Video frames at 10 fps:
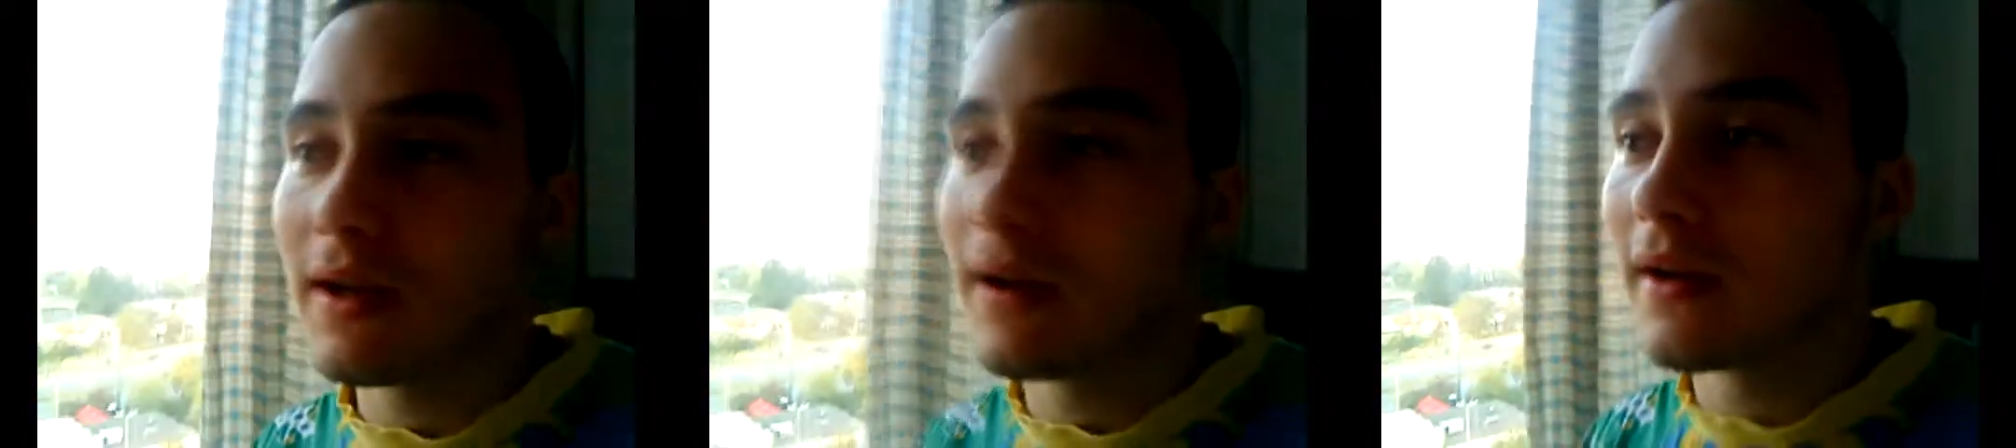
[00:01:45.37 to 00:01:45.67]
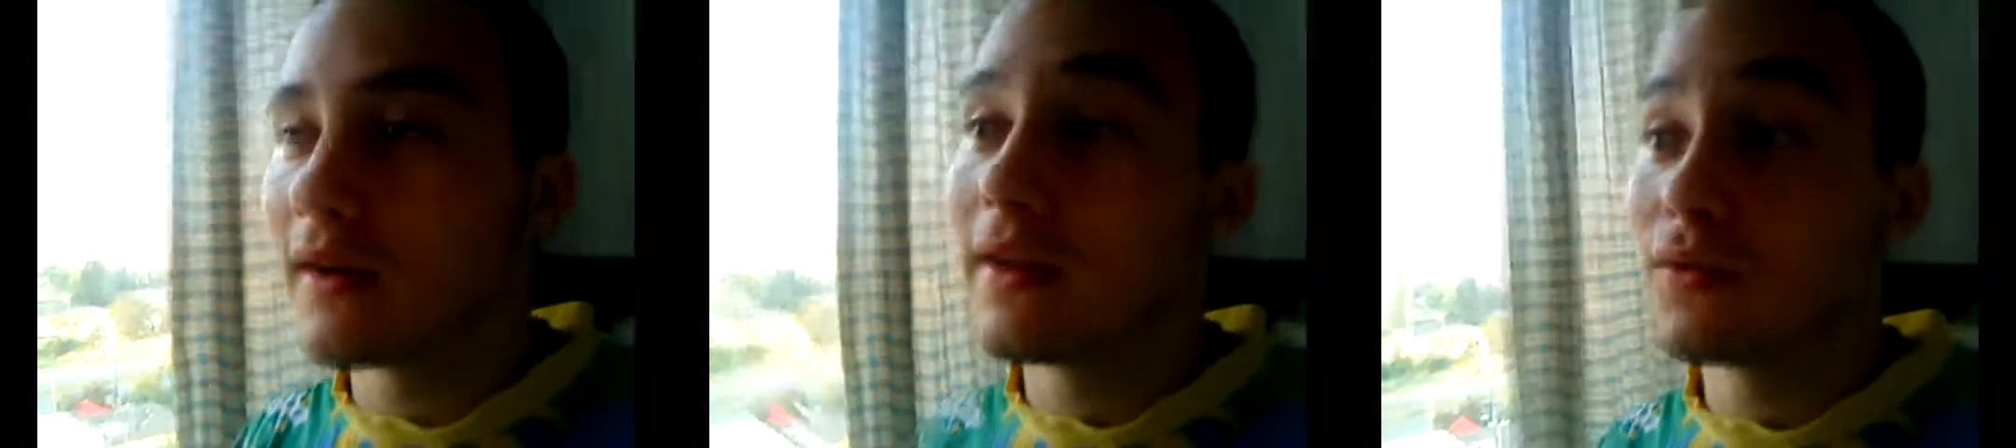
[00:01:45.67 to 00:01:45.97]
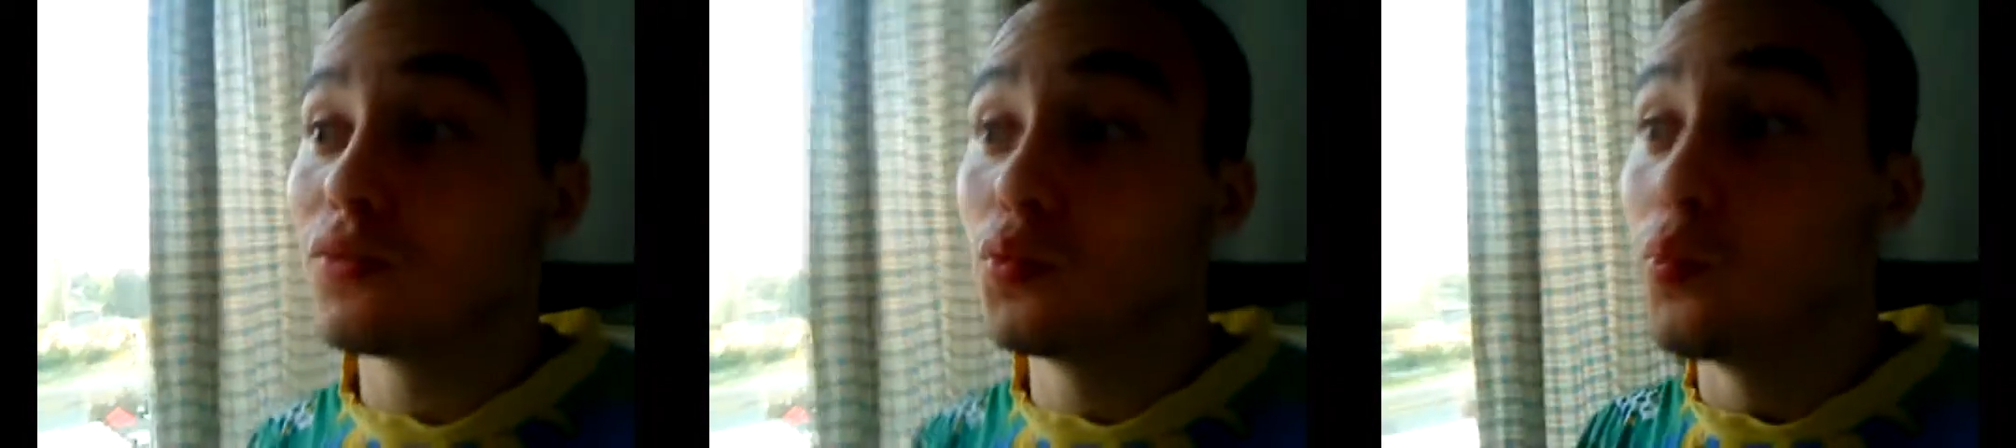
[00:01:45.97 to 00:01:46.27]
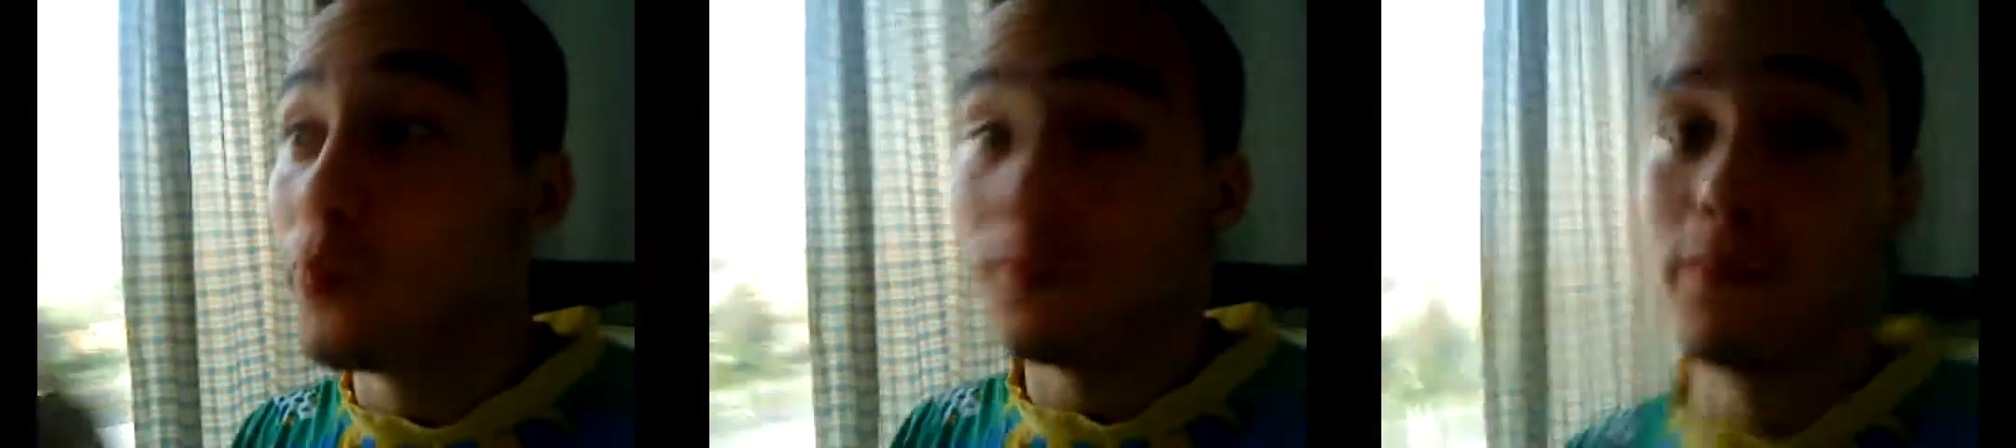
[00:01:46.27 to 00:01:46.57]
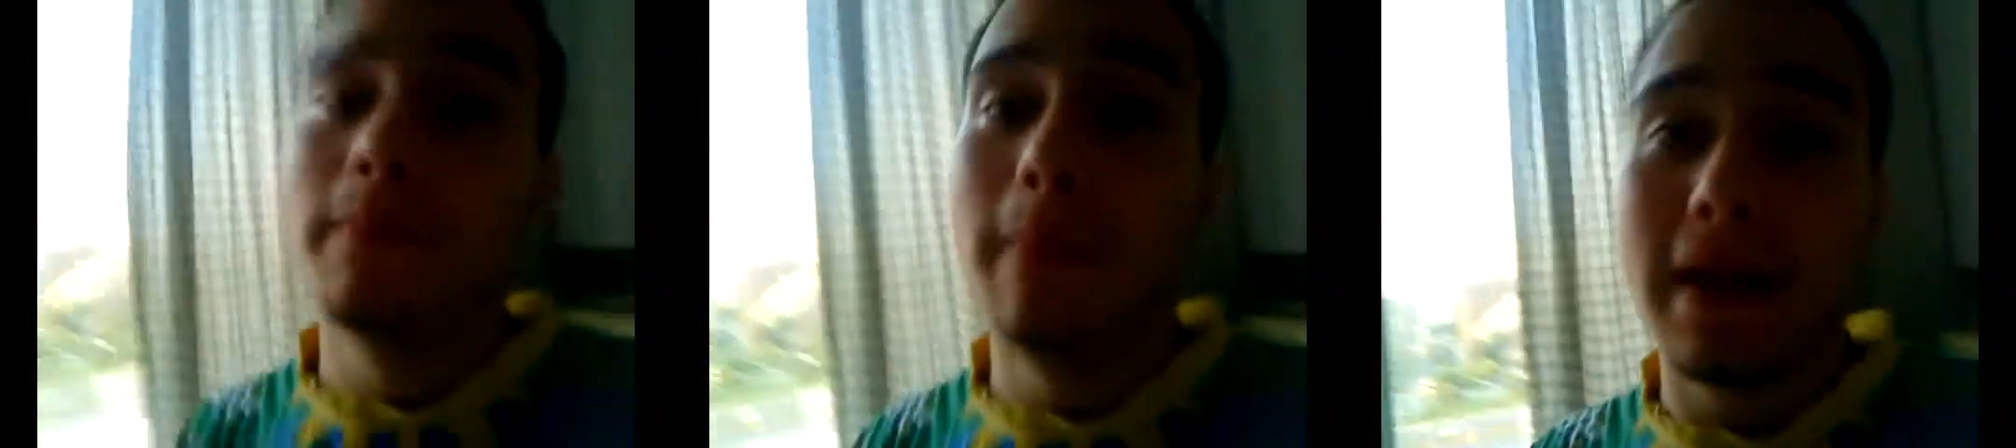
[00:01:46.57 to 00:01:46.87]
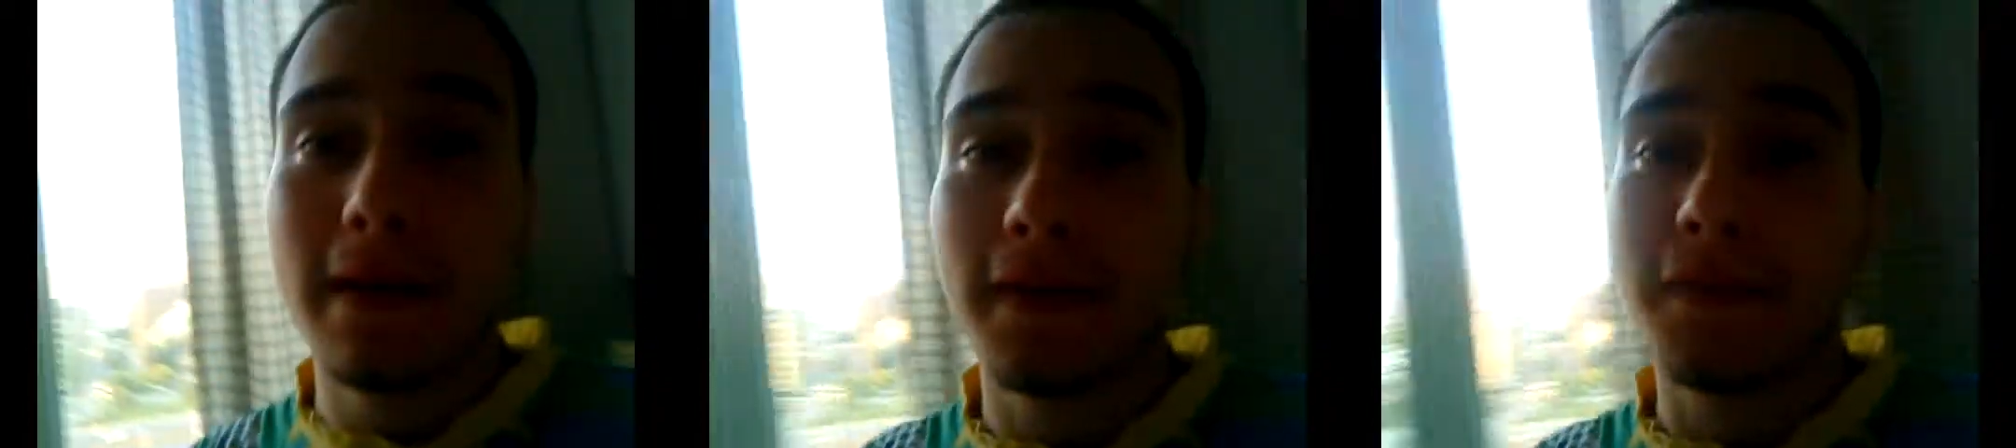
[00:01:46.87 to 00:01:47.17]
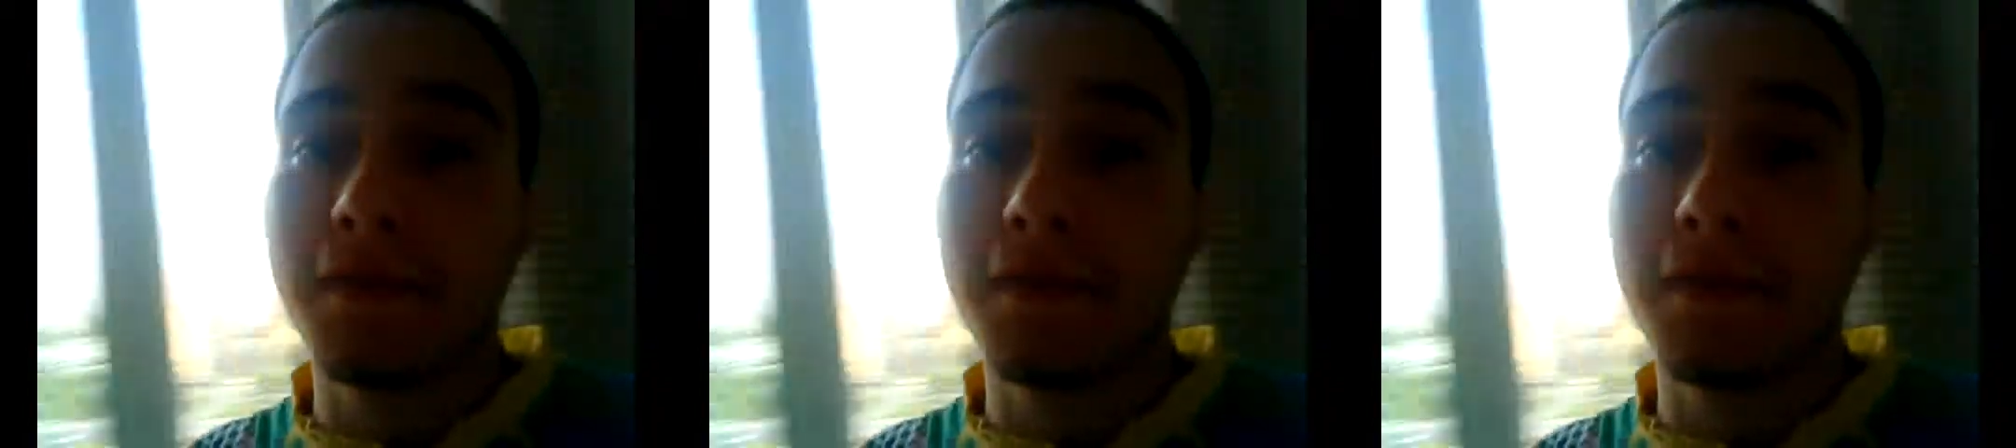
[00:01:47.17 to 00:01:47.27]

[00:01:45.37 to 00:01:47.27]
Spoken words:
I need to make a